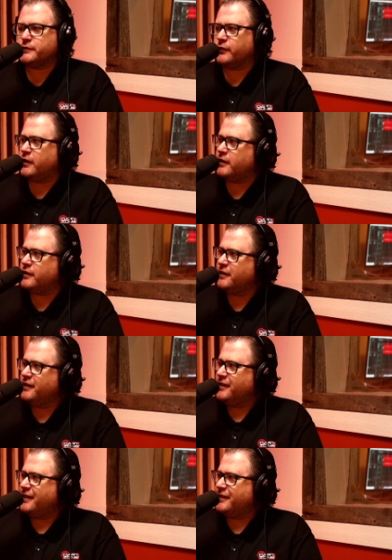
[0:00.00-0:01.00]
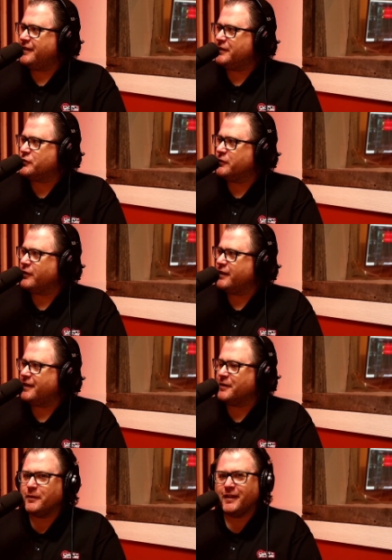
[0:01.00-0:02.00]
friend in the industry right
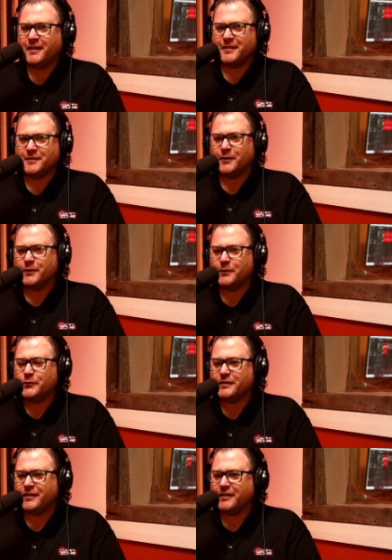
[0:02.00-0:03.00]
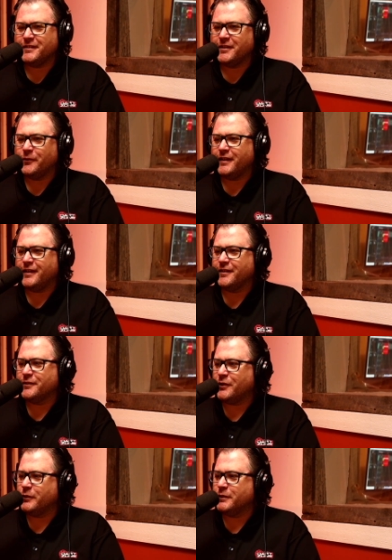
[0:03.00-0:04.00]
now. We got this new series going here.
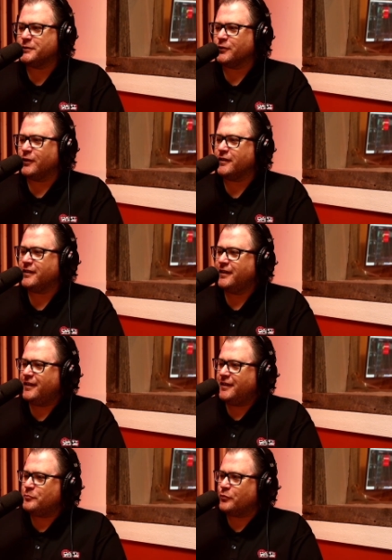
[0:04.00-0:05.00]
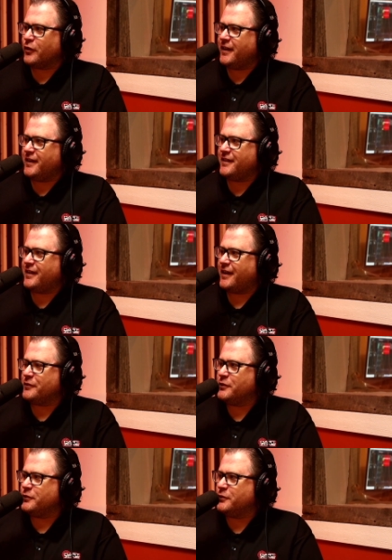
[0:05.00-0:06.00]
It's going strong. Brandon, how
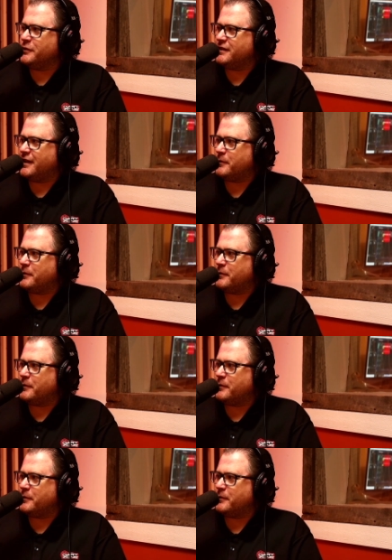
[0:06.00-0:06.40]
are you doing today,